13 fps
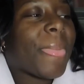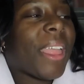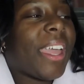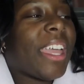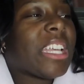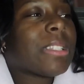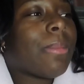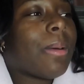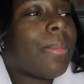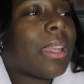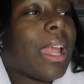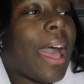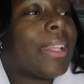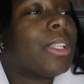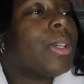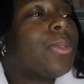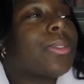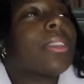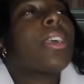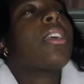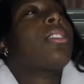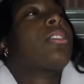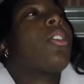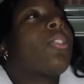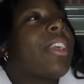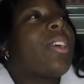And his mama like, Deuce,
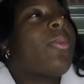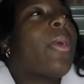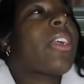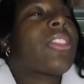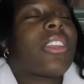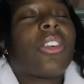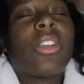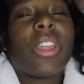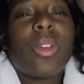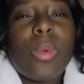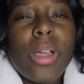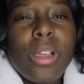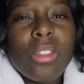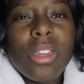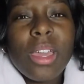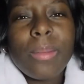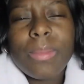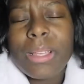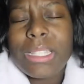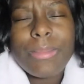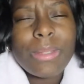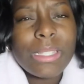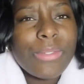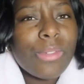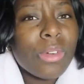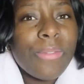go get a wheelchair, go get a wheelchair. And I'm thinking to
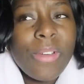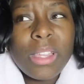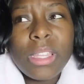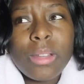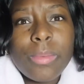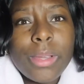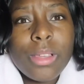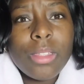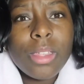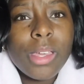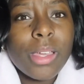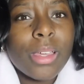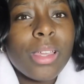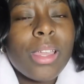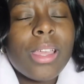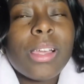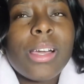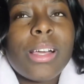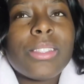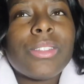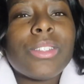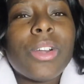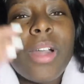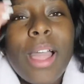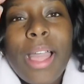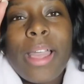myself, who the fuck need a wheelchair? Because you
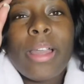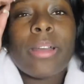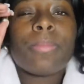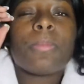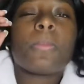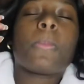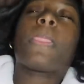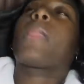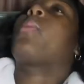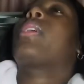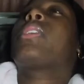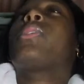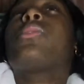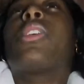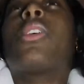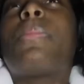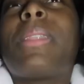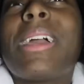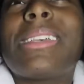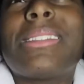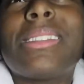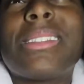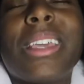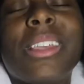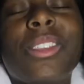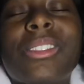know how when you go places
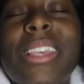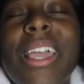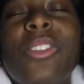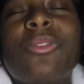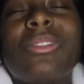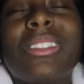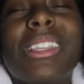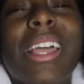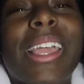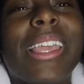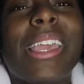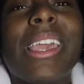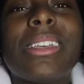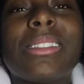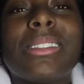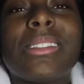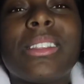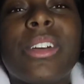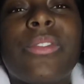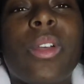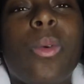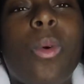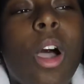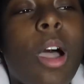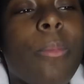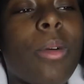and you say you see like kids and stuff in
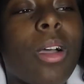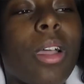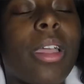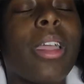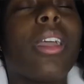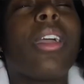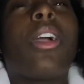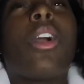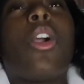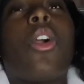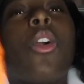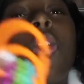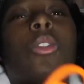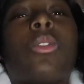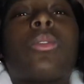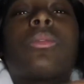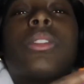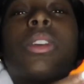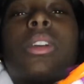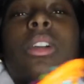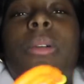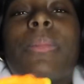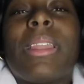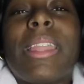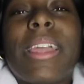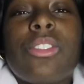Walmart on the
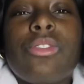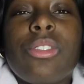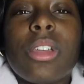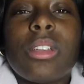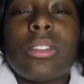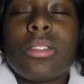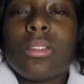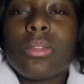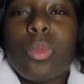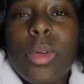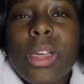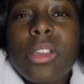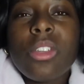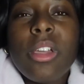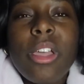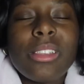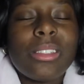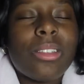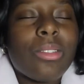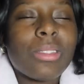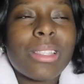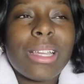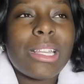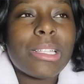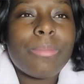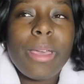electric wheelchairs, you just
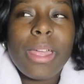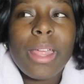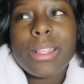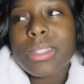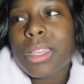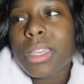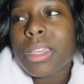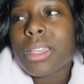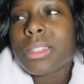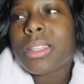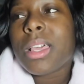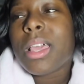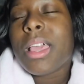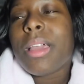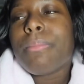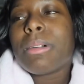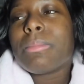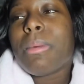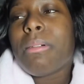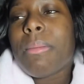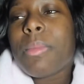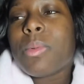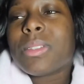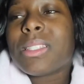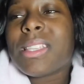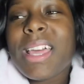like, these badass kids. But my mama
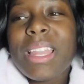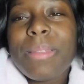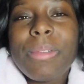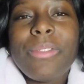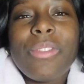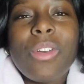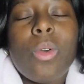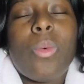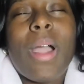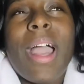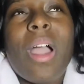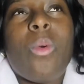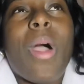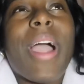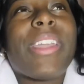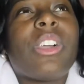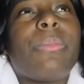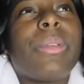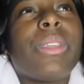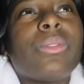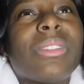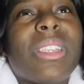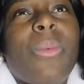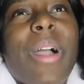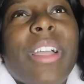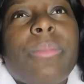was telling me for a while, why you don't be using
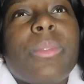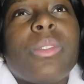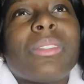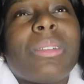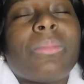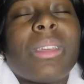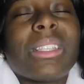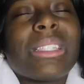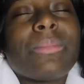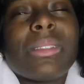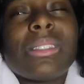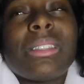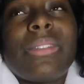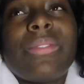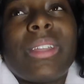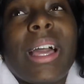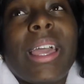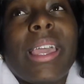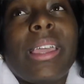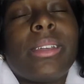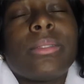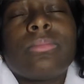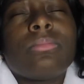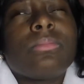it, why you don't be using it? I'm thinking to myself like,